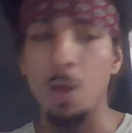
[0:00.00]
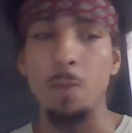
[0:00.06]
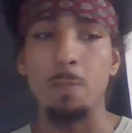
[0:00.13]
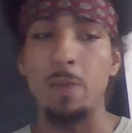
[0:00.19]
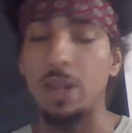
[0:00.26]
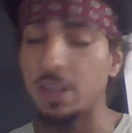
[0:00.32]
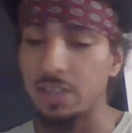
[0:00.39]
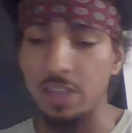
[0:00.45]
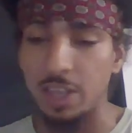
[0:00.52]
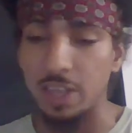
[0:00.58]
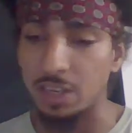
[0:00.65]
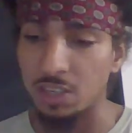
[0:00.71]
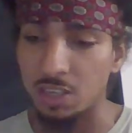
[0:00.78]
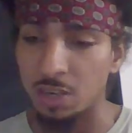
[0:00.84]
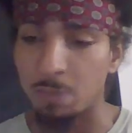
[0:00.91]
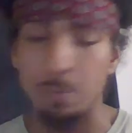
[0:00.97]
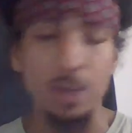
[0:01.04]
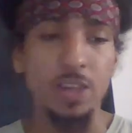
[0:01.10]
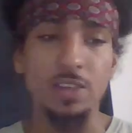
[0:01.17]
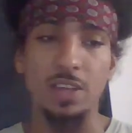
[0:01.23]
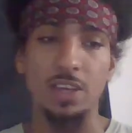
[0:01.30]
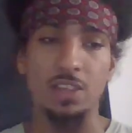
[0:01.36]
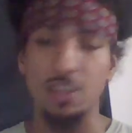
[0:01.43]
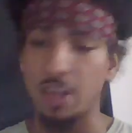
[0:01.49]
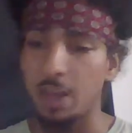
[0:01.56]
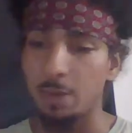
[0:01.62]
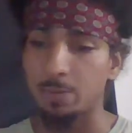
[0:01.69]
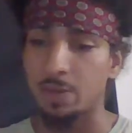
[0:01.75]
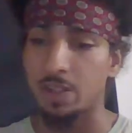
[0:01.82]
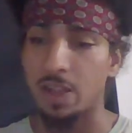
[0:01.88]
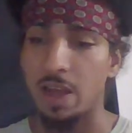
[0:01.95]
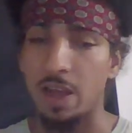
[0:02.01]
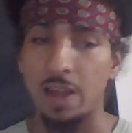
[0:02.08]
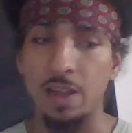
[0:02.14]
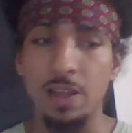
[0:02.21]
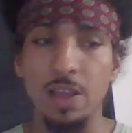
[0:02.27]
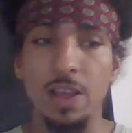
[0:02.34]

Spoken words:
meditation. Meditation helped a lot.